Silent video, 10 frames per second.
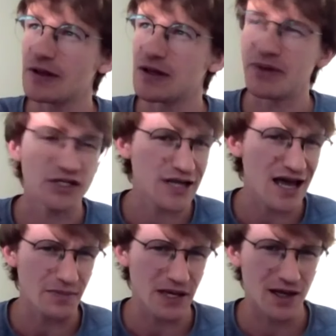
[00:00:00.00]
the pitch
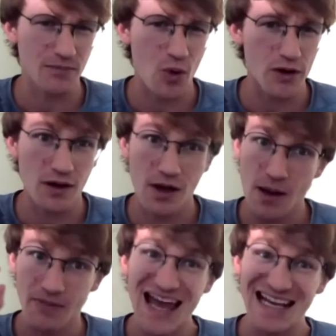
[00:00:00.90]
deck being important
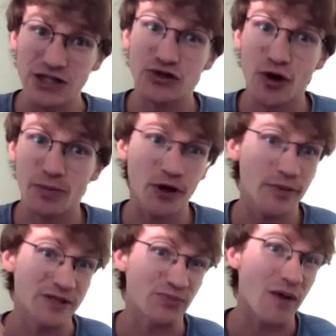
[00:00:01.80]
but that intro blurb
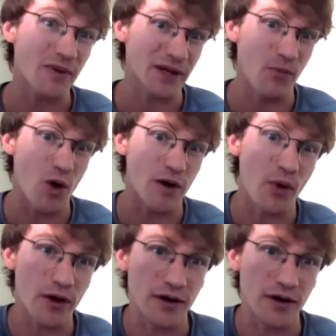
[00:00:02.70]
is probably more important